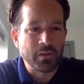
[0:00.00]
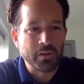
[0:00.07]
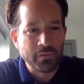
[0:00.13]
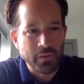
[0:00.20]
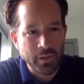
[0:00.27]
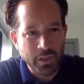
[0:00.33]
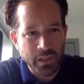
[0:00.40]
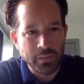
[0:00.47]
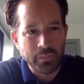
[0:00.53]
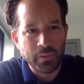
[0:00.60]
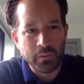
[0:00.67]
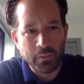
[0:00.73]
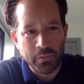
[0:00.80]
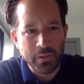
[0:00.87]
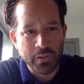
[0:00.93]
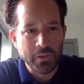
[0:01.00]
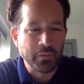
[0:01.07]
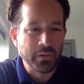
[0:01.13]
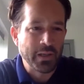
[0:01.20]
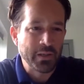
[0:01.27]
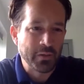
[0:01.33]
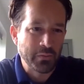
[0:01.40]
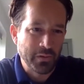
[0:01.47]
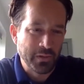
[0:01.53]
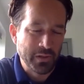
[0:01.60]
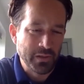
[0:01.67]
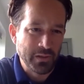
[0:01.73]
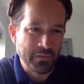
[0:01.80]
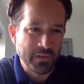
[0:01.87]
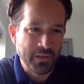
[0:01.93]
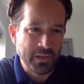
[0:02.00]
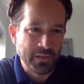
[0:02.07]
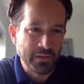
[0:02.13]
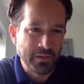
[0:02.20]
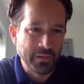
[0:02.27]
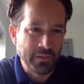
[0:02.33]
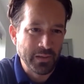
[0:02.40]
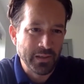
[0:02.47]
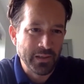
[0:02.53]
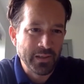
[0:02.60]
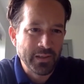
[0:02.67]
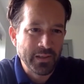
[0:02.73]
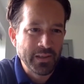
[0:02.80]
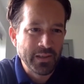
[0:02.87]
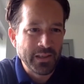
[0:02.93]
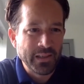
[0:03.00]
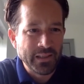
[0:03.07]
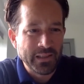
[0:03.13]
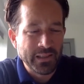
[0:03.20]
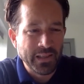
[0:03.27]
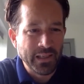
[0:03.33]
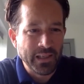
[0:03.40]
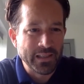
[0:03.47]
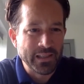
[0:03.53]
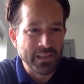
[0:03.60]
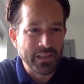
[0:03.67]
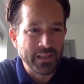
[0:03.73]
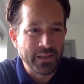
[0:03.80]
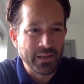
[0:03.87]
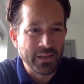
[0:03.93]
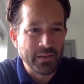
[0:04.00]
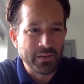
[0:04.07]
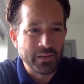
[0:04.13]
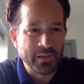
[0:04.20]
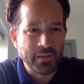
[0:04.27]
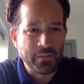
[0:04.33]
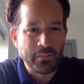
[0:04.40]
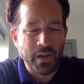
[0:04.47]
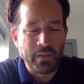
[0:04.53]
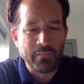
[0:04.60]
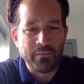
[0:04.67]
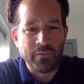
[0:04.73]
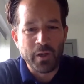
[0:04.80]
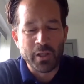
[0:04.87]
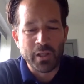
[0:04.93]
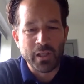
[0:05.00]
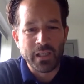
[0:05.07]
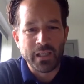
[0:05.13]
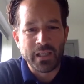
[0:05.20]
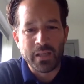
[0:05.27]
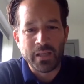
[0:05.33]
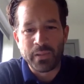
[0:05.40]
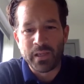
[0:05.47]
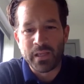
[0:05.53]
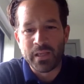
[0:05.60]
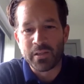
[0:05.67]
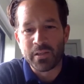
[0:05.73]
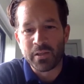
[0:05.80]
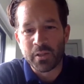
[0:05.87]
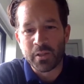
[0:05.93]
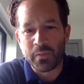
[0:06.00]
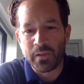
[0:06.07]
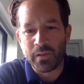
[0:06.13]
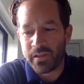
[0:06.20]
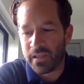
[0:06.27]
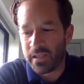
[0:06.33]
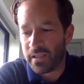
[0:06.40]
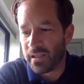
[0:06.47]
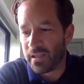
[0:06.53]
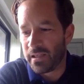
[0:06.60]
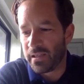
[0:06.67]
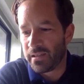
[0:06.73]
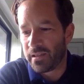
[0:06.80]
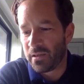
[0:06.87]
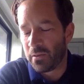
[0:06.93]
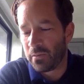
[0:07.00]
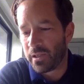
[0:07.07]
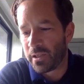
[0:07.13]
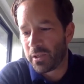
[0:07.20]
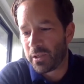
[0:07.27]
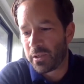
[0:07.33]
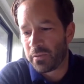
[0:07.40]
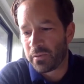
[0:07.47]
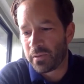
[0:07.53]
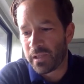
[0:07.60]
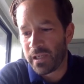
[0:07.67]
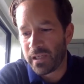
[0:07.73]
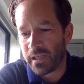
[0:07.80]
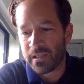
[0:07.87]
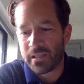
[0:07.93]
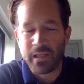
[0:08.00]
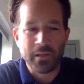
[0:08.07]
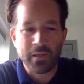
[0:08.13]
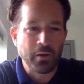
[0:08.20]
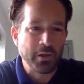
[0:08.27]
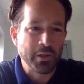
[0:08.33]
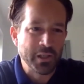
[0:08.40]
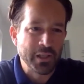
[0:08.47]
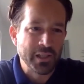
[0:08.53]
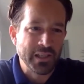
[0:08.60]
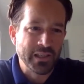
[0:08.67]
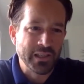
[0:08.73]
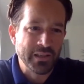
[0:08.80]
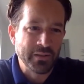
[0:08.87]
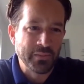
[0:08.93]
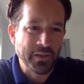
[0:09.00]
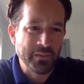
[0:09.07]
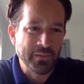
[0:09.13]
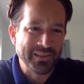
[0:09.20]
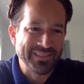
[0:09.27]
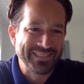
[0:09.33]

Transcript: of sheep, horses, all that sort of stuff. So yes, so I'm virtually keeping in touch with the whole Insurtech and technology scene at the moment.